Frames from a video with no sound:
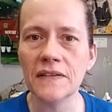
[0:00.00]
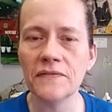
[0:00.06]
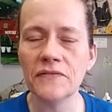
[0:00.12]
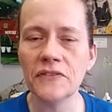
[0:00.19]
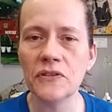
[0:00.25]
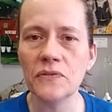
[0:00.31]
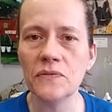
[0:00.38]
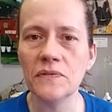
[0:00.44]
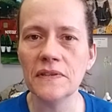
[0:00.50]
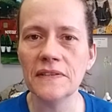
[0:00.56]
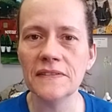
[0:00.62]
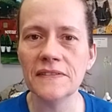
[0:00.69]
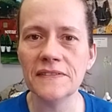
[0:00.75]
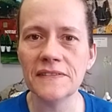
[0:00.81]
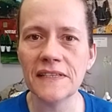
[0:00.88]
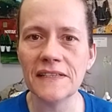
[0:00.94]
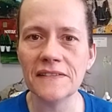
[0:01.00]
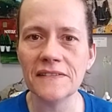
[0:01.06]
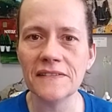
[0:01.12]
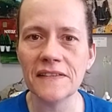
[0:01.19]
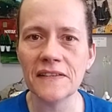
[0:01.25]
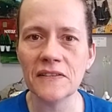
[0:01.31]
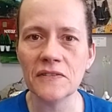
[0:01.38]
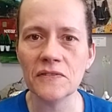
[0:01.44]
a few estate
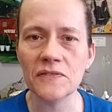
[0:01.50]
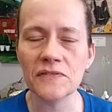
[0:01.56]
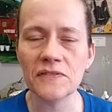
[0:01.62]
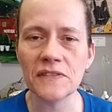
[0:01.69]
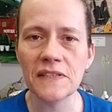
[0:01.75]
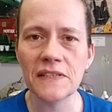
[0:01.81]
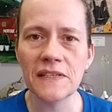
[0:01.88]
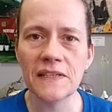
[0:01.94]
sales,